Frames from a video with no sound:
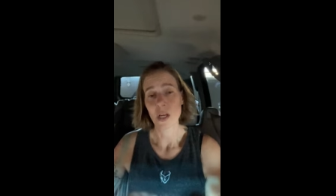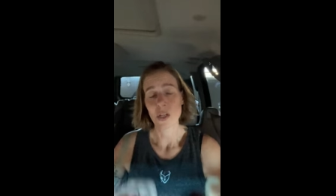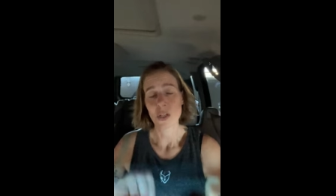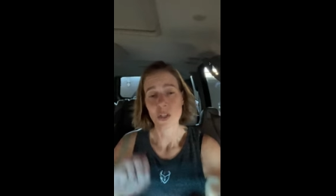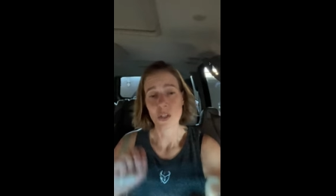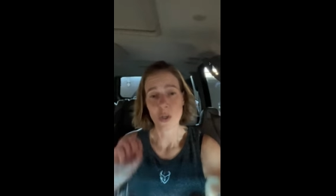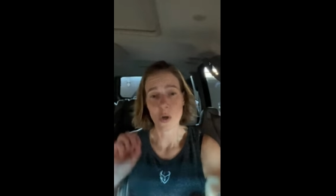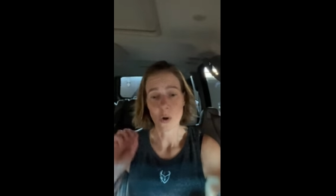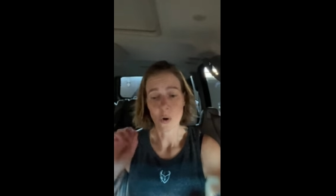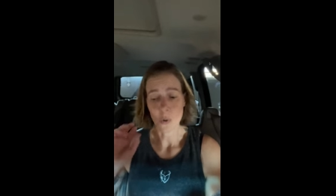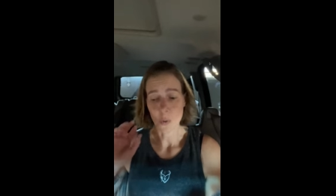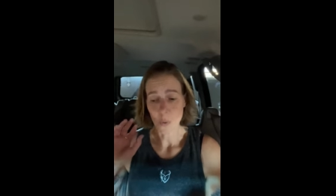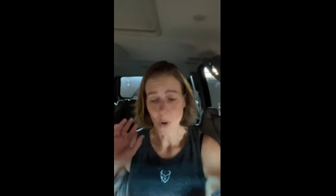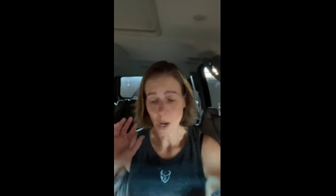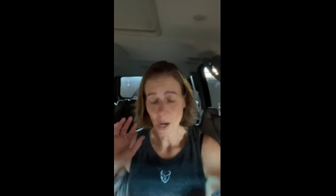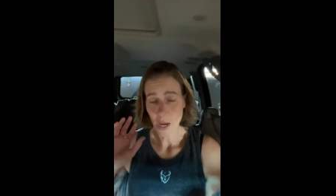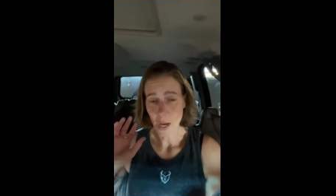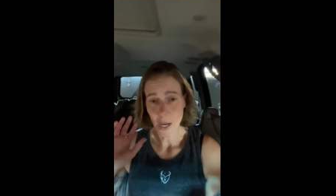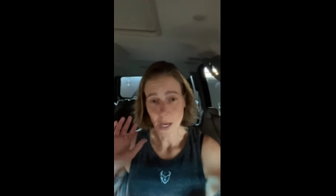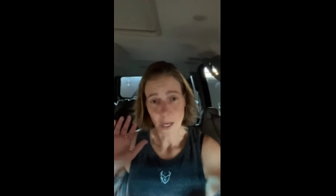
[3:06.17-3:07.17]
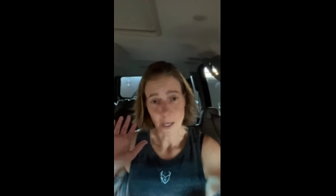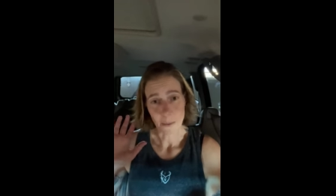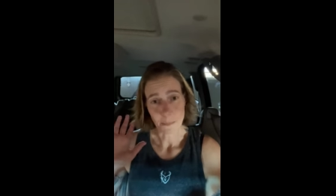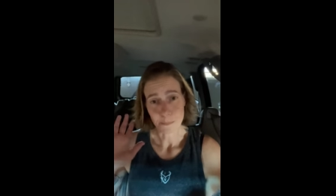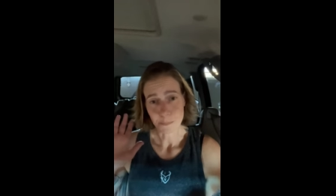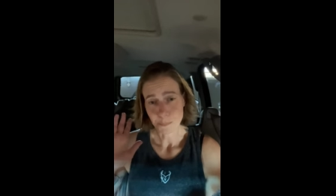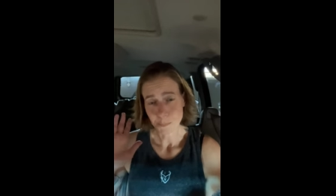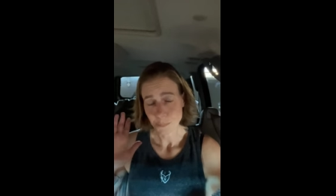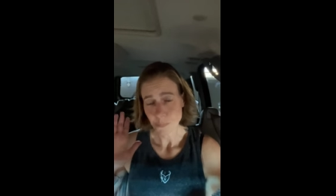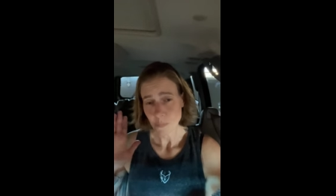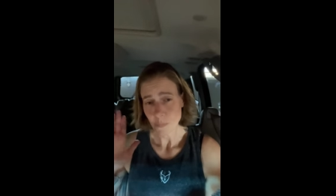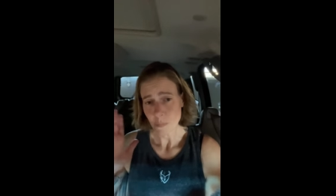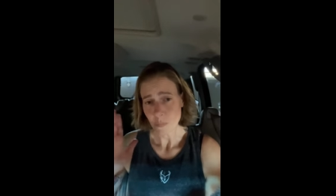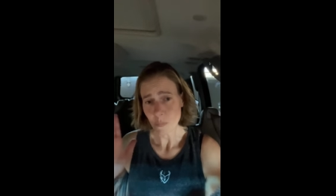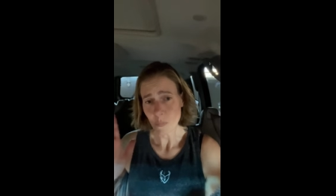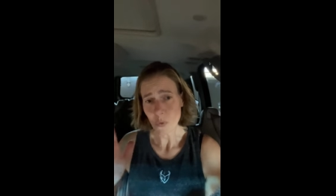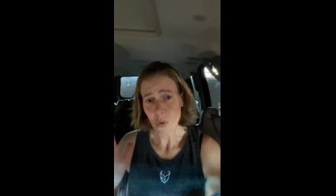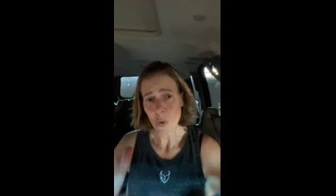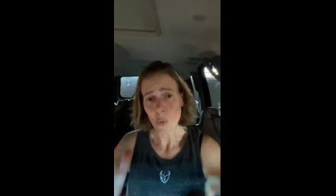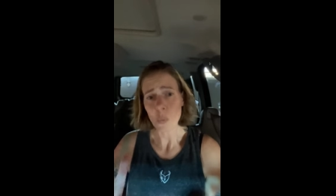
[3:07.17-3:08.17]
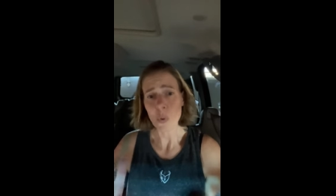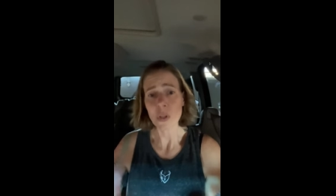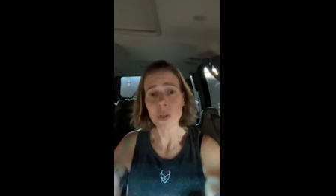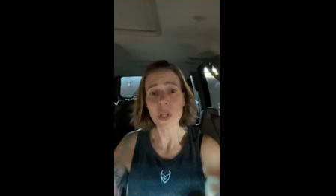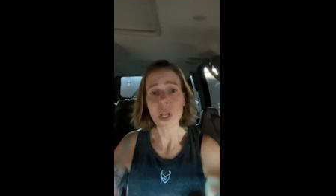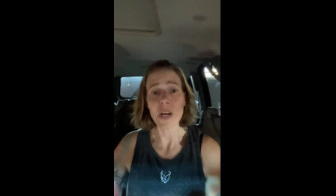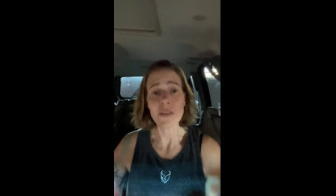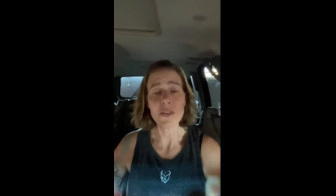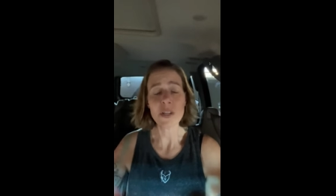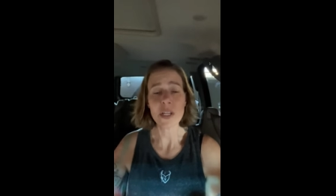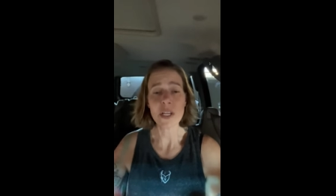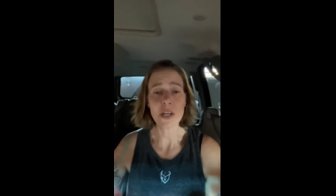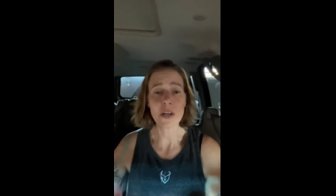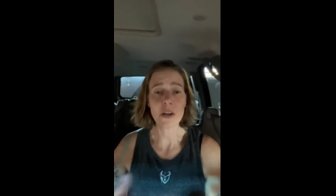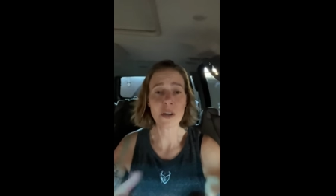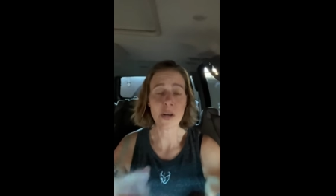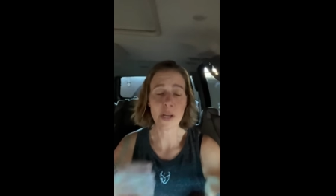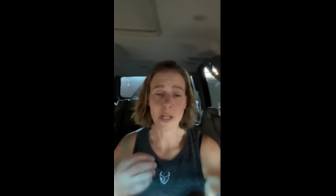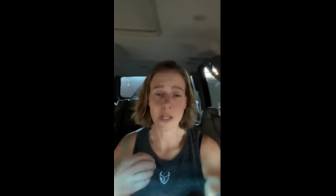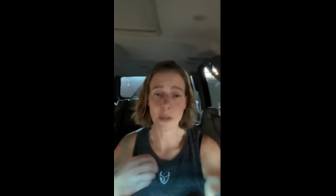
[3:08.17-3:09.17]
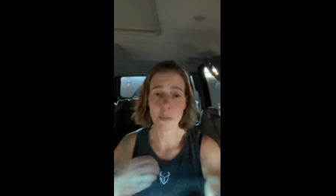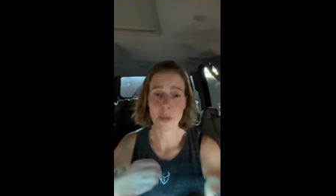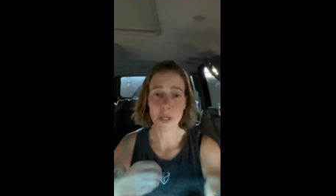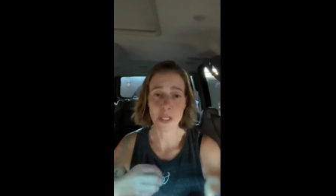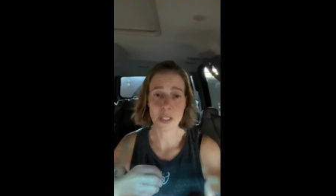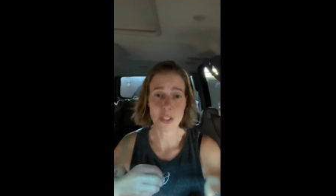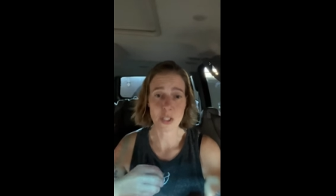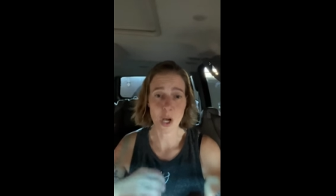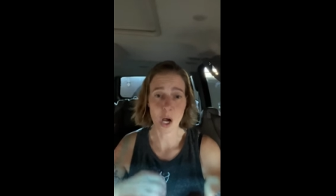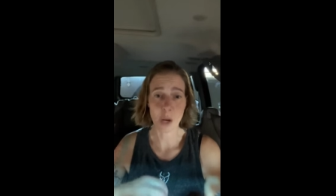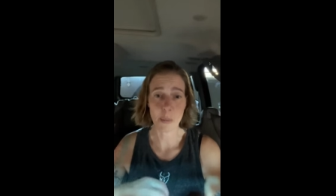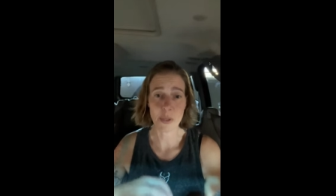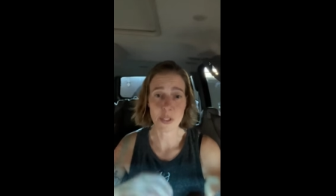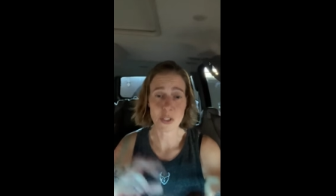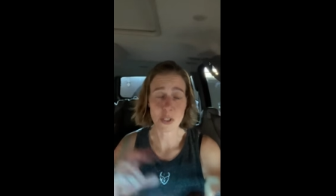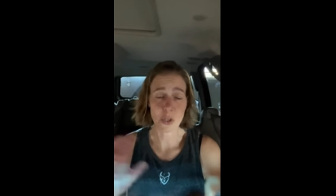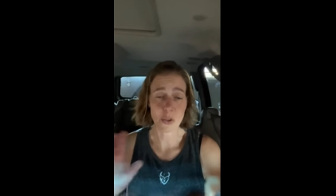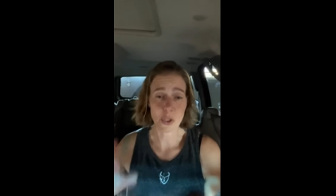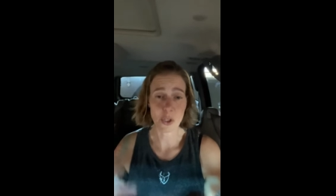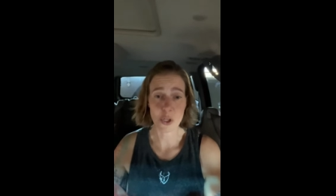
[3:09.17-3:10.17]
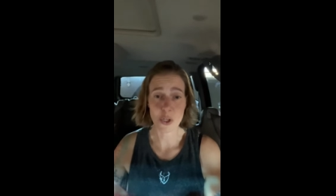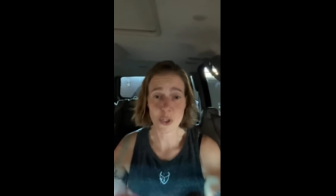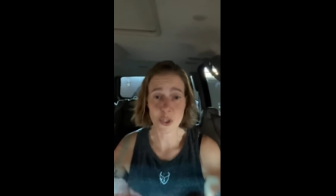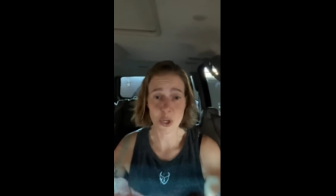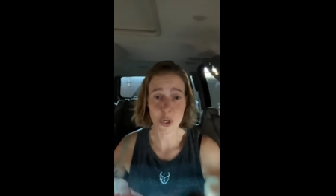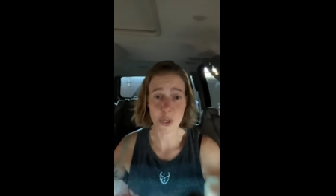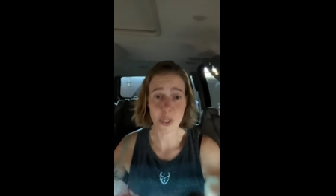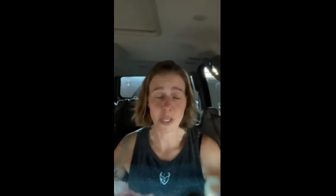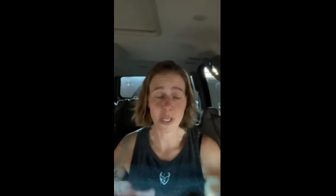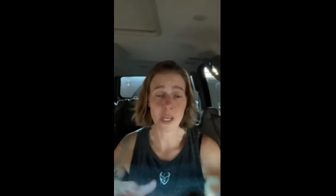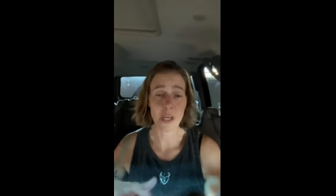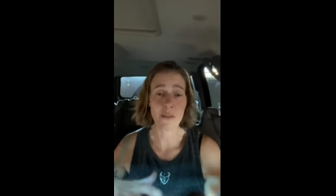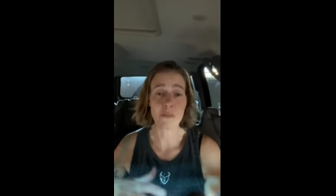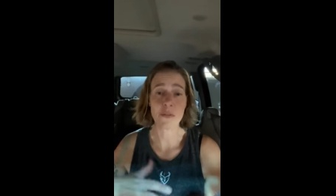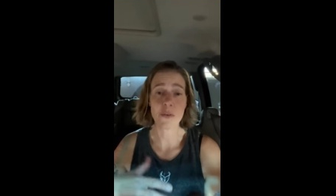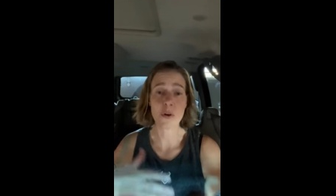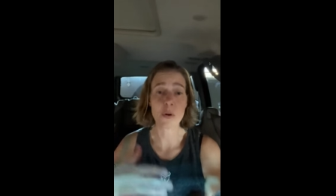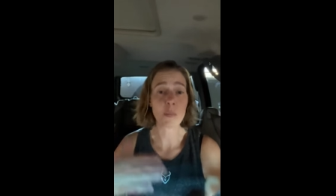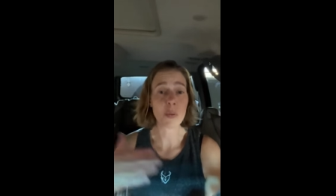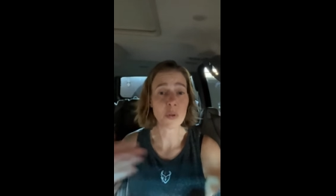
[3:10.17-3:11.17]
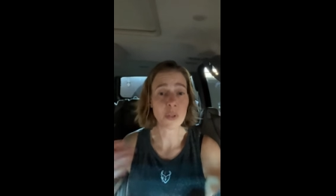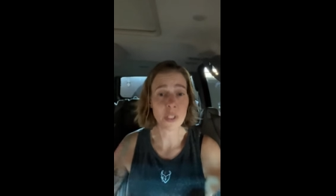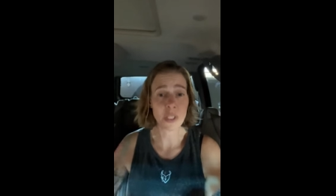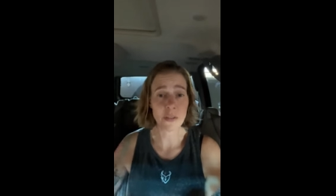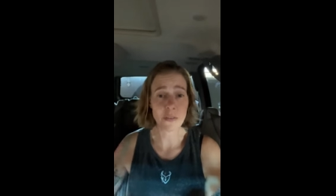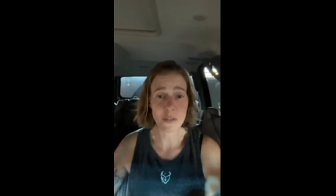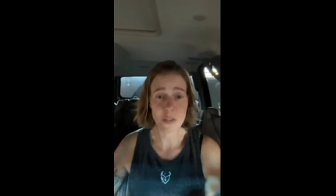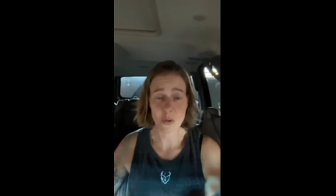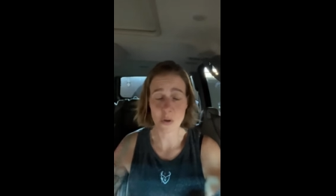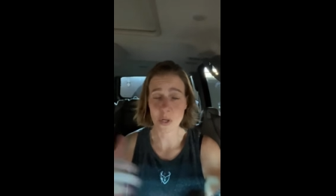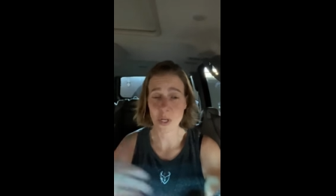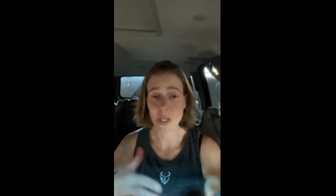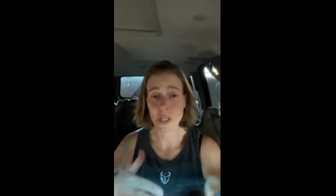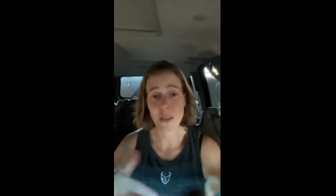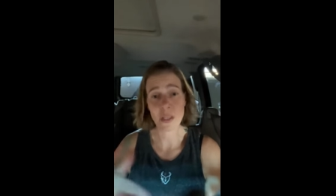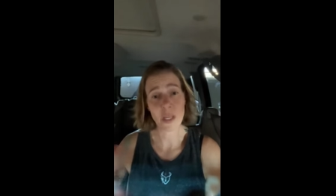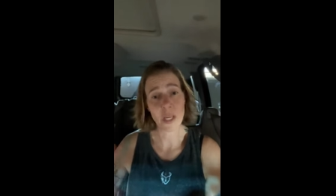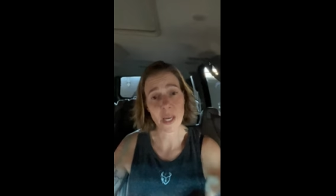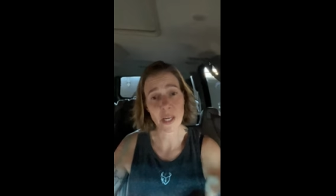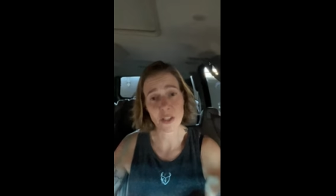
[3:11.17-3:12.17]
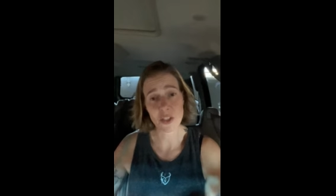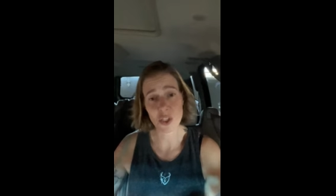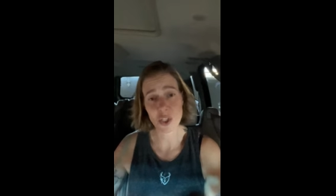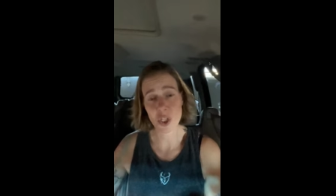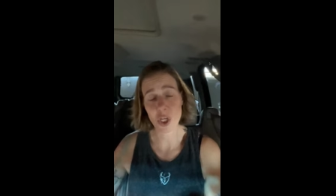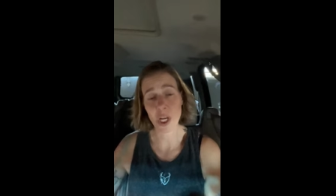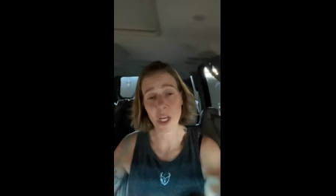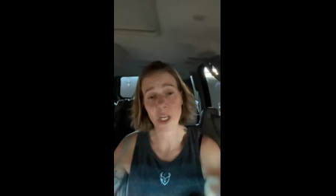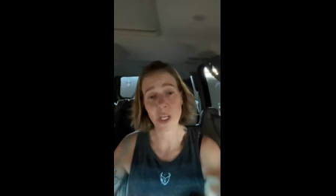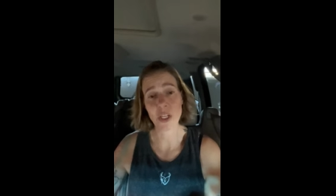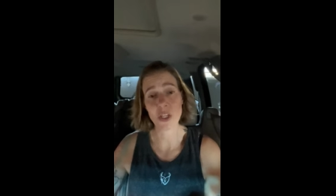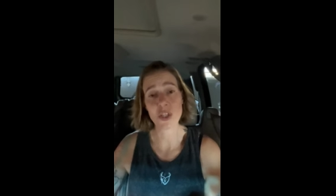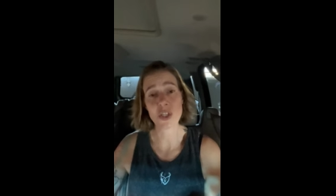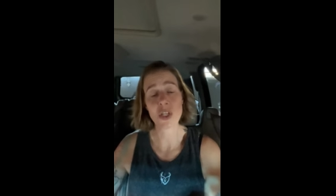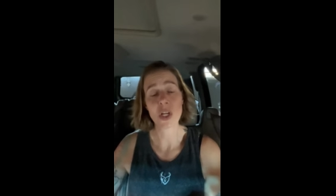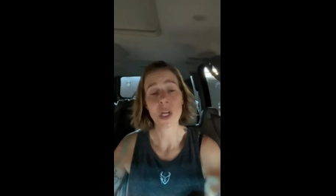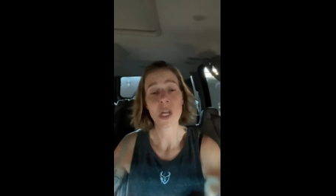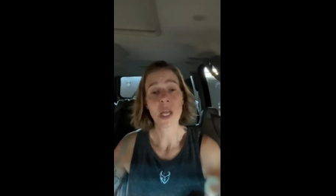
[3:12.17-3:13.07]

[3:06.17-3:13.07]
So I would love to hear anybody's comments on their journey, if their beliefs or anything has changed,